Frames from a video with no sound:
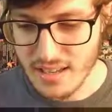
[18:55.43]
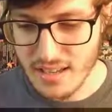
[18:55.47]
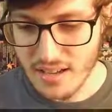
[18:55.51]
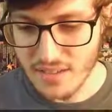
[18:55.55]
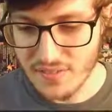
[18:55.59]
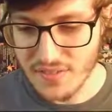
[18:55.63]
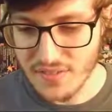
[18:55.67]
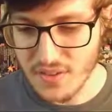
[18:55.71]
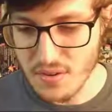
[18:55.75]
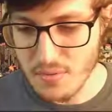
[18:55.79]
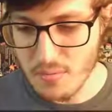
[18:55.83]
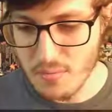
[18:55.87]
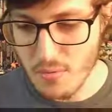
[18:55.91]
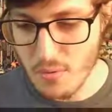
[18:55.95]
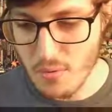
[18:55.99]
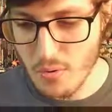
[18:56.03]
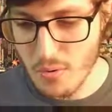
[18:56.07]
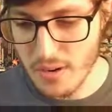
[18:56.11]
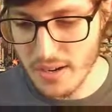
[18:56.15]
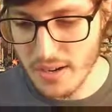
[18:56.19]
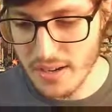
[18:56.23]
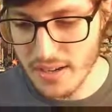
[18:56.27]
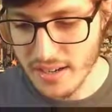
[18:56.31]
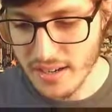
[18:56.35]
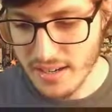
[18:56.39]
a few
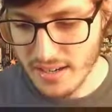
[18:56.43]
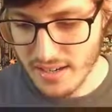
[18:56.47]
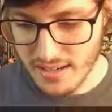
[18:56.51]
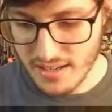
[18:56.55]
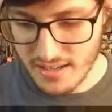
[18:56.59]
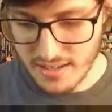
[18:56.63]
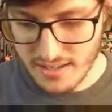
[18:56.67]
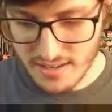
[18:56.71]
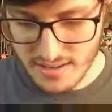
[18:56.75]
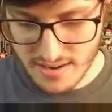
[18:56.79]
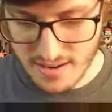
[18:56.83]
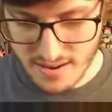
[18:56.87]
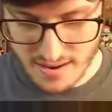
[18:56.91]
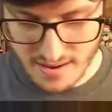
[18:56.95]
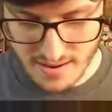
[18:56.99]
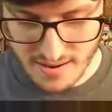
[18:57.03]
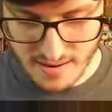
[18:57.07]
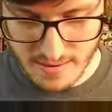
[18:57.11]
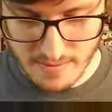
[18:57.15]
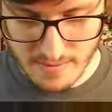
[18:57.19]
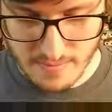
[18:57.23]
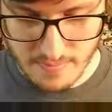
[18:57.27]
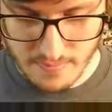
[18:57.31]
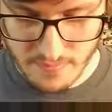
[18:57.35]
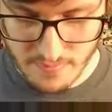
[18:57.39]
more,
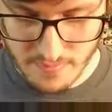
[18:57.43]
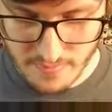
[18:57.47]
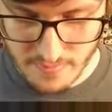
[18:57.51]
and